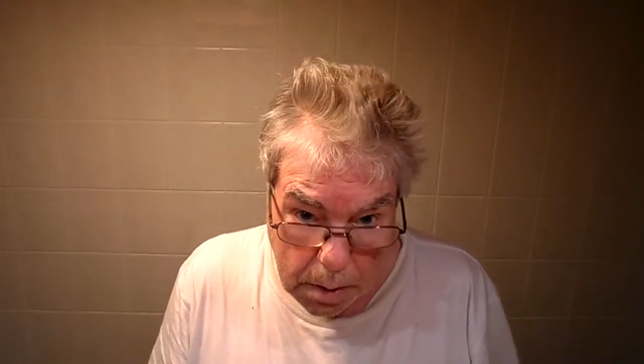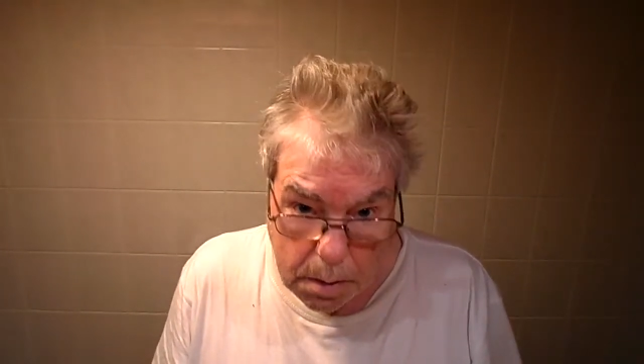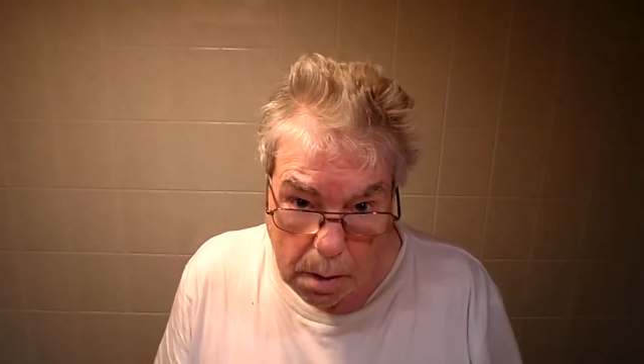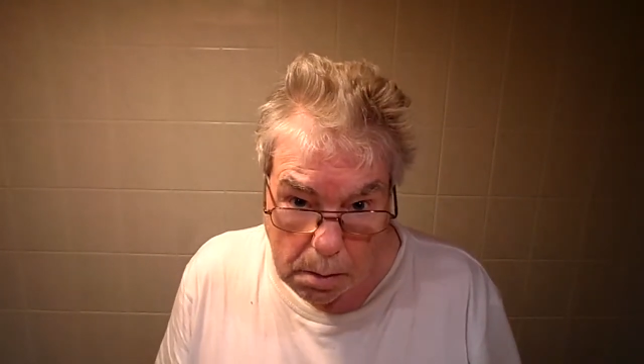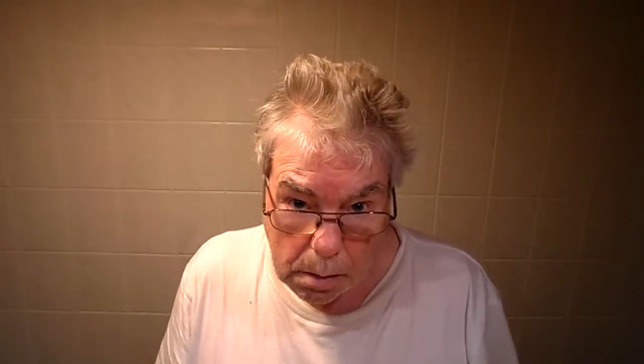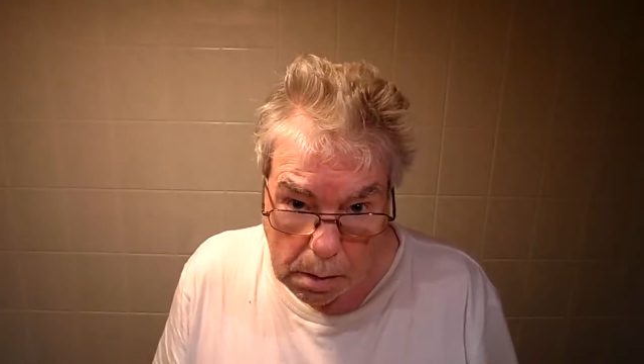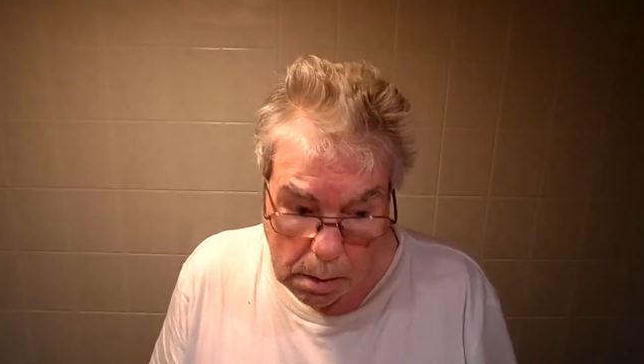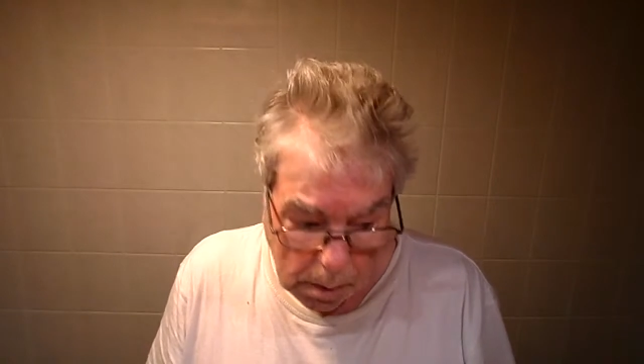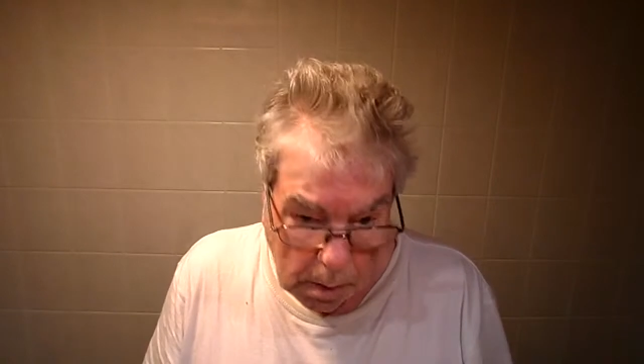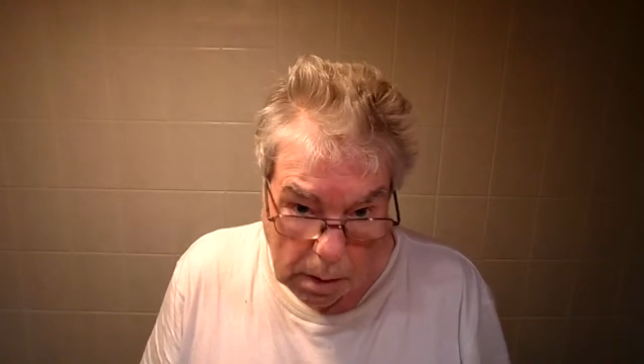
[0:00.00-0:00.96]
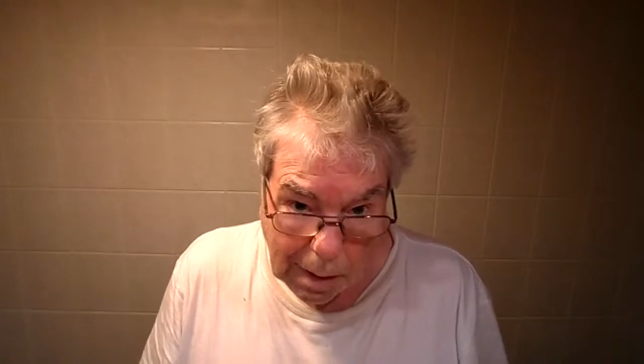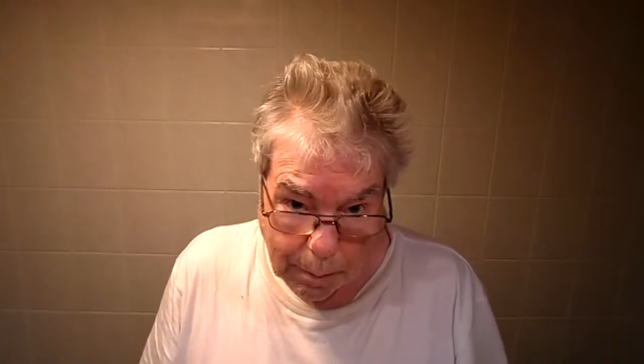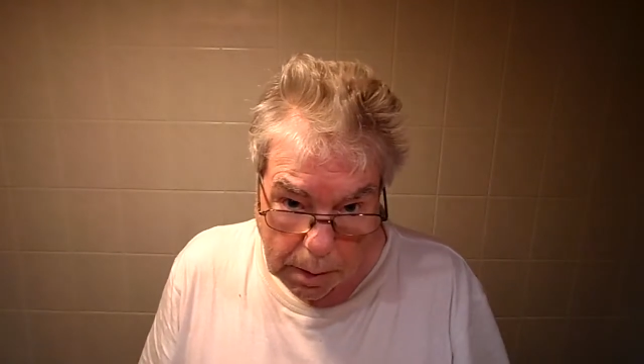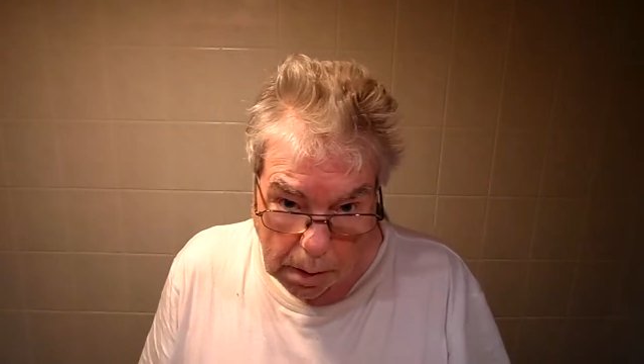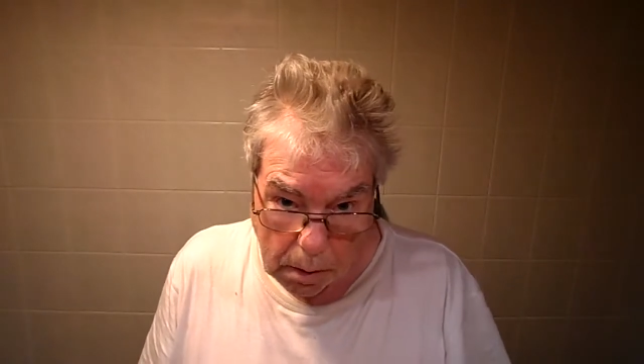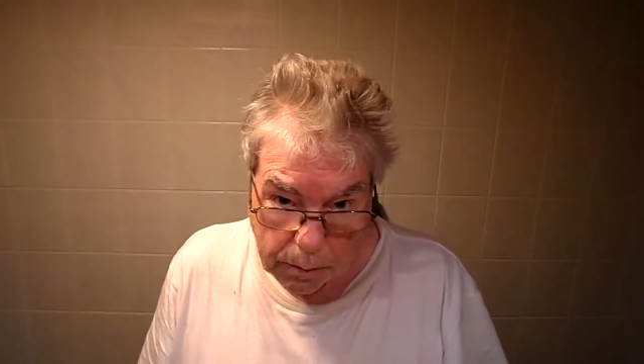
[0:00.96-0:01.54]
minutes, so
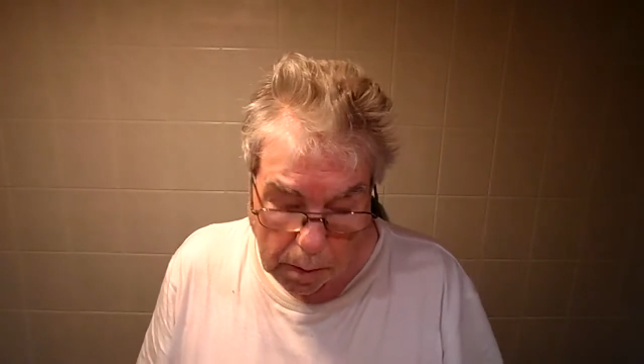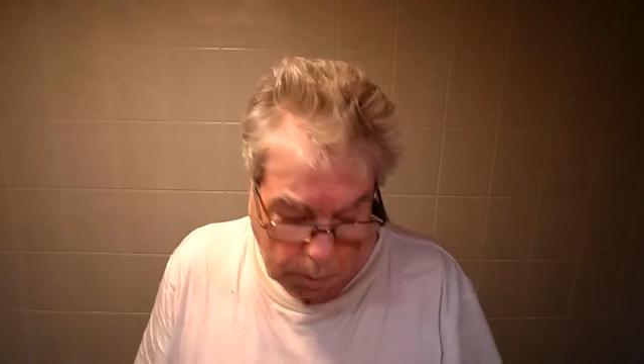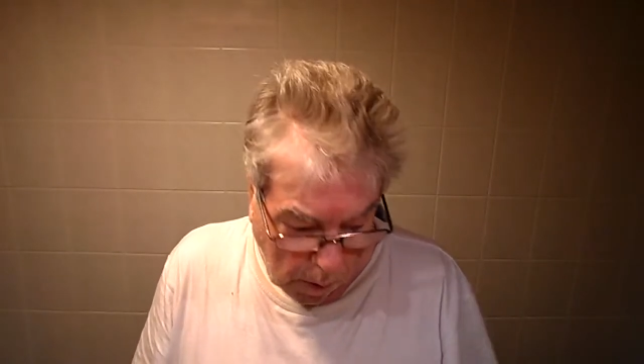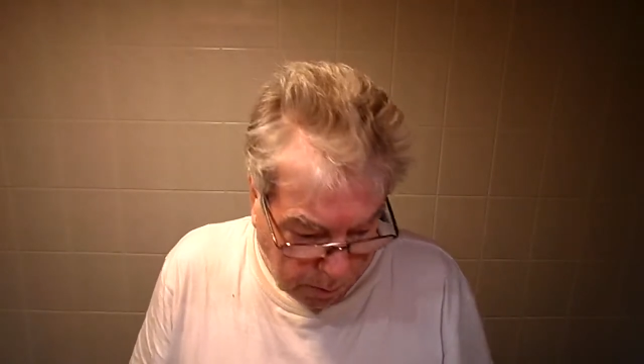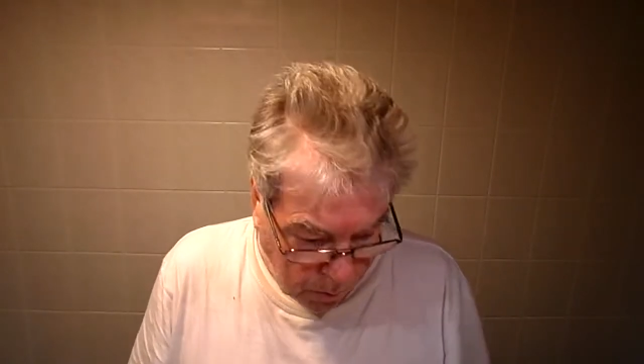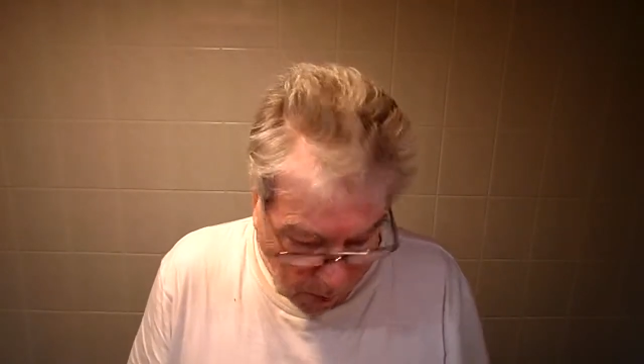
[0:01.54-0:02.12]
let me know if I'm